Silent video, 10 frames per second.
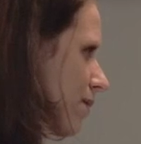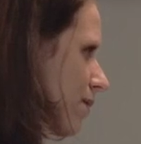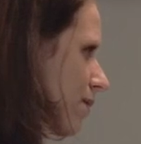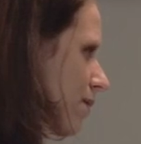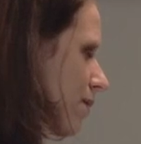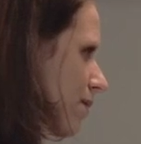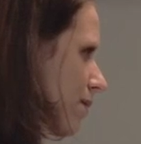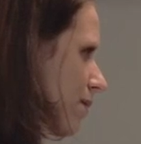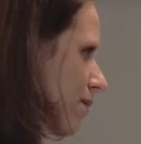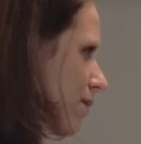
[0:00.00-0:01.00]

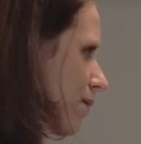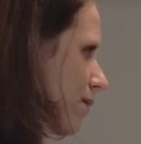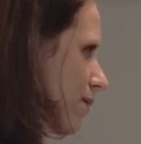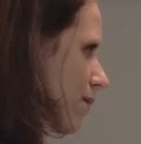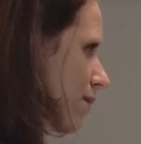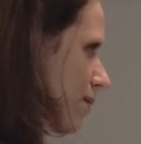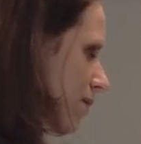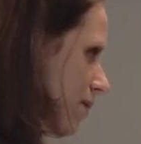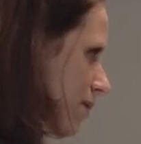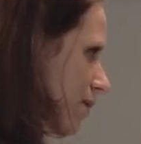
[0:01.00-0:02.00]

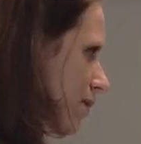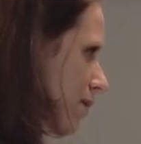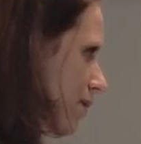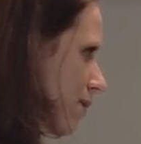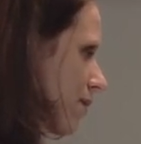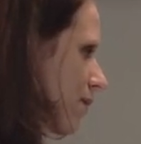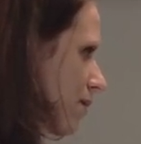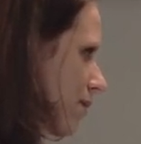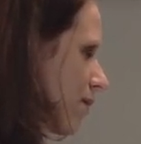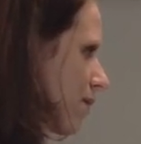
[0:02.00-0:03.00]

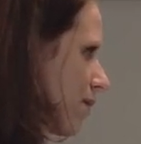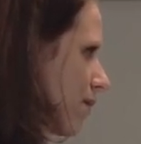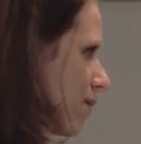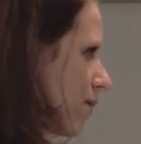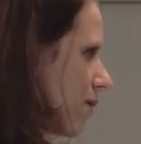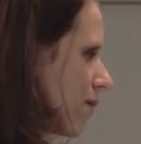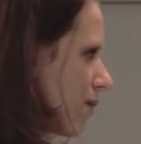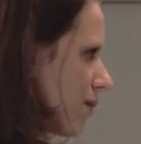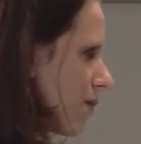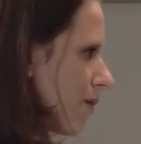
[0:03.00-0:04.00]

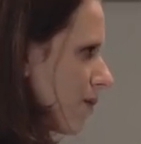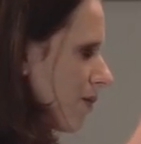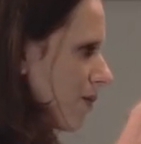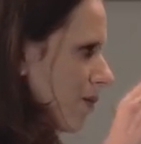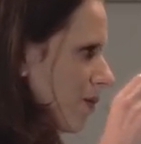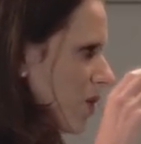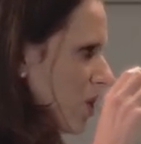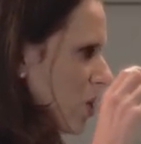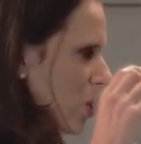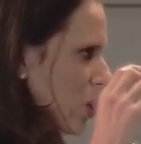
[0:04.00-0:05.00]

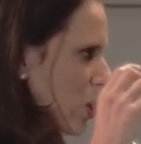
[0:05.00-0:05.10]
[no speech]